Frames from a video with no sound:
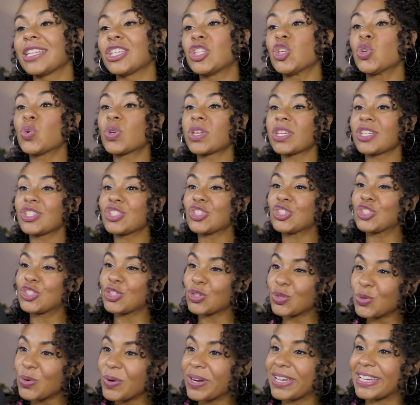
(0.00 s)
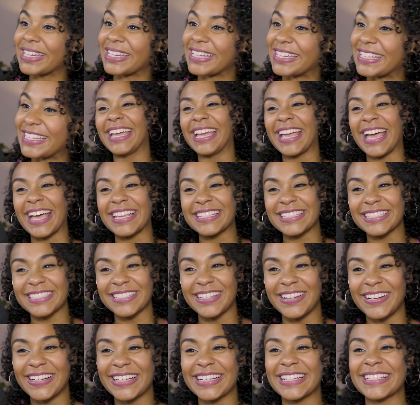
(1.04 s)
you can do it as
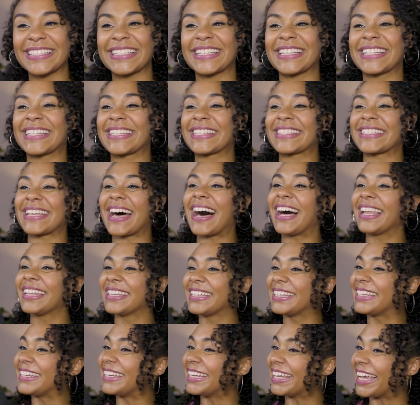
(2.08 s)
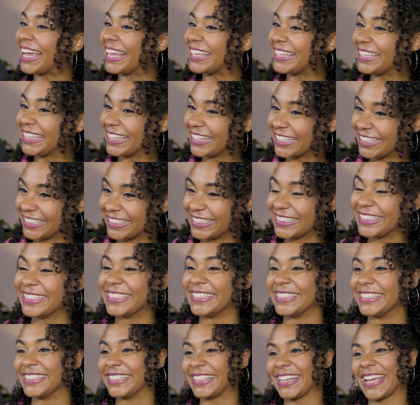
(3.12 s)
long as it's solid. You're
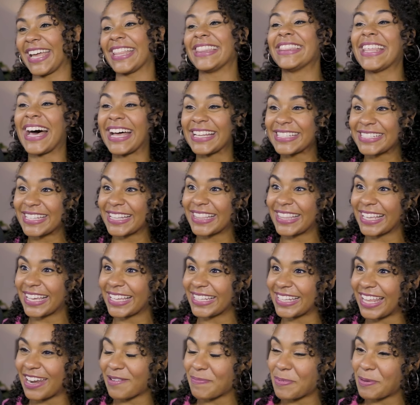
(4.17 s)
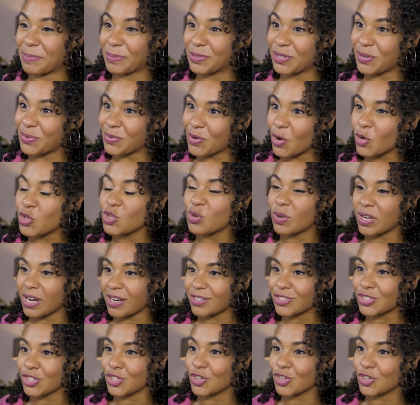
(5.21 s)
good, yeah. and that's the thing. A lot of people don't know. You can actually